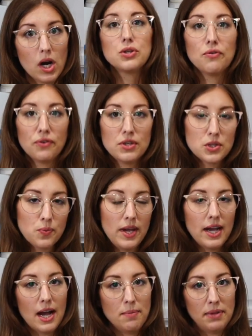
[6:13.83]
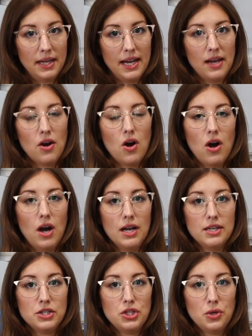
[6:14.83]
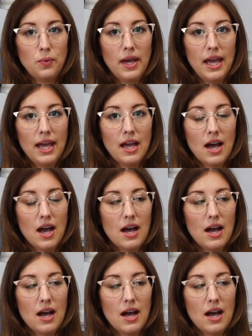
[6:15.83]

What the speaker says: So for this week, I plan on doing